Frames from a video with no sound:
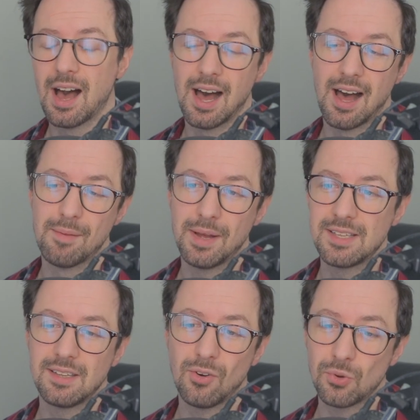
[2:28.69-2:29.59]

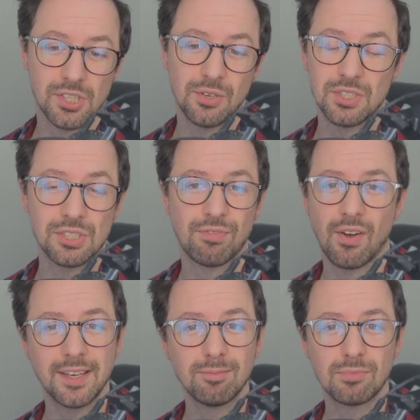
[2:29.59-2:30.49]
and also just
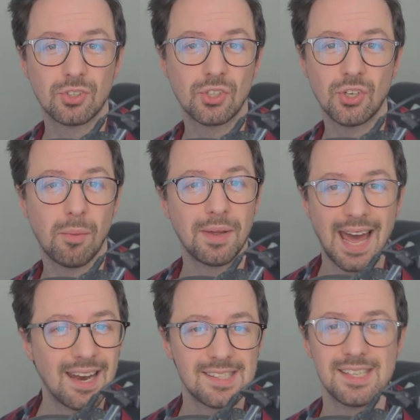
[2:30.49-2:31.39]
find
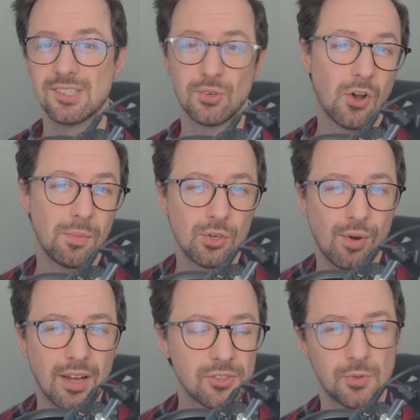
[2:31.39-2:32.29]
commonalities or common
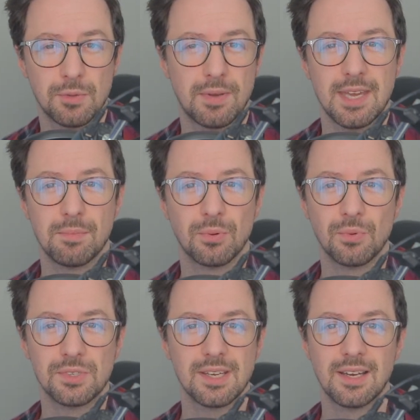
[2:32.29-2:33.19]
grounds with
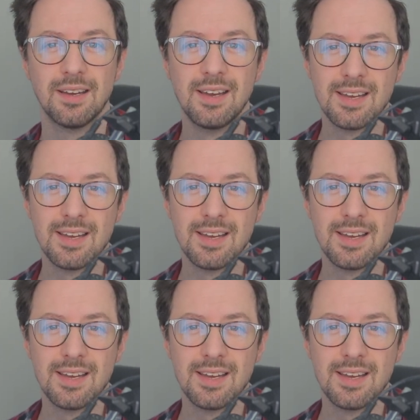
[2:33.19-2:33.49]
people, to,